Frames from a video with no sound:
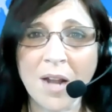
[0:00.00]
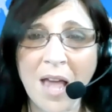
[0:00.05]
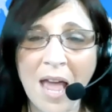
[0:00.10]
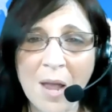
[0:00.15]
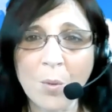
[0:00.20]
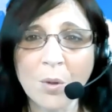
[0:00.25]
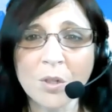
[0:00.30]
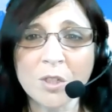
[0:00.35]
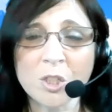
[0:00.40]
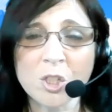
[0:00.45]
I
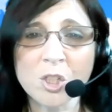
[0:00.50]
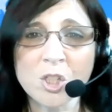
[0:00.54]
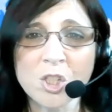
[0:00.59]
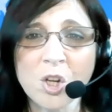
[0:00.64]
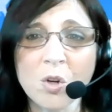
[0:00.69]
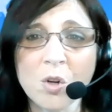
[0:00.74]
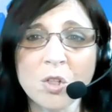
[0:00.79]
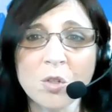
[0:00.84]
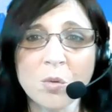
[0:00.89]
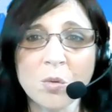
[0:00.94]
want to show
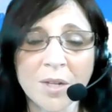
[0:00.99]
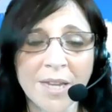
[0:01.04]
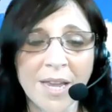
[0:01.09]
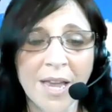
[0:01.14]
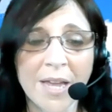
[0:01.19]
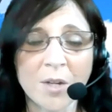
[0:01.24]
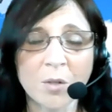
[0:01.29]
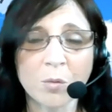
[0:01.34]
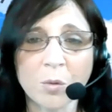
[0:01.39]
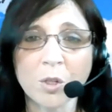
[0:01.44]
you
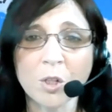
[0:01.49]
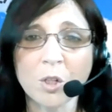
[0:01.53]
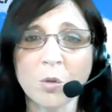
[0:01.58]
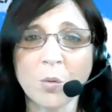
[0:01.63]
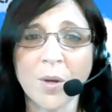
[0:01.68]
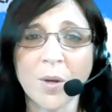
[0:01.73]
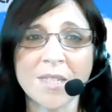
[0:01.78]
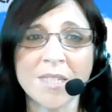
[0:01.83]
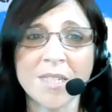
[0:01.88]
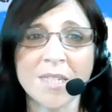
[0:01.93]
again real
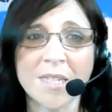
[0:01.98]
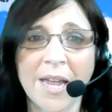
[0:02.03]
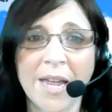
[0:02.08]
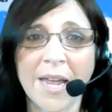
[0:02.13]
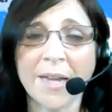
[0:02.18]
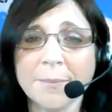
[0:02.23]
quick today.